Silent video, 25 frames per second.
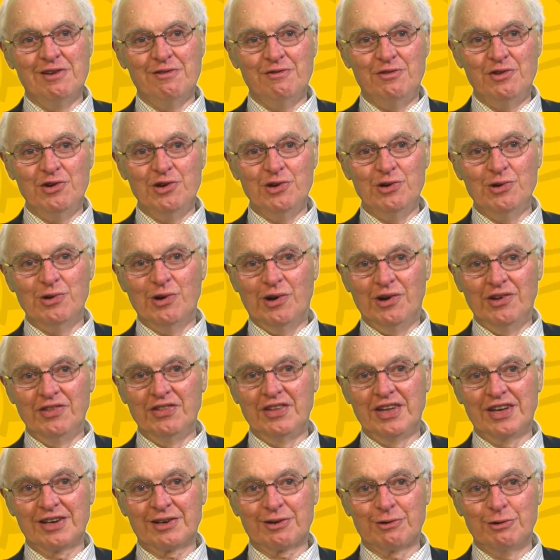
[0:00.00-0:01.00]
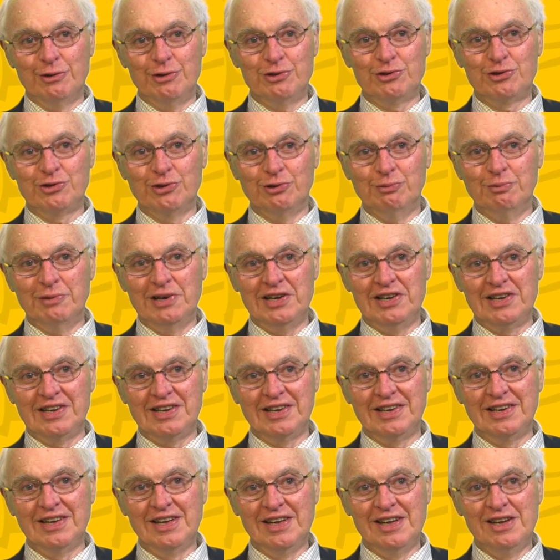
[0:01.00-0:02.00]
view on that crucial
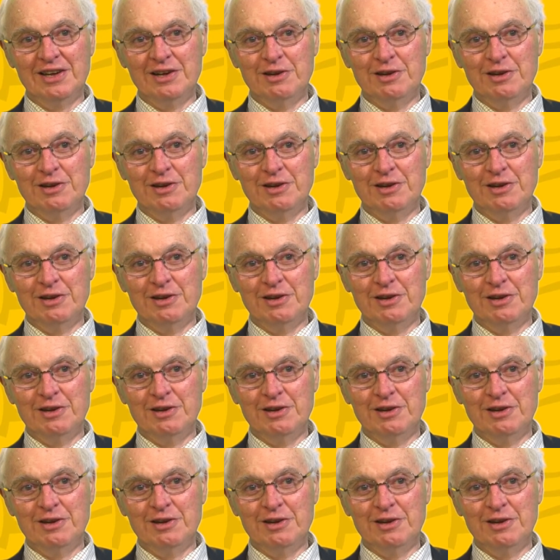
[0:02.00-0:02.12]
meeting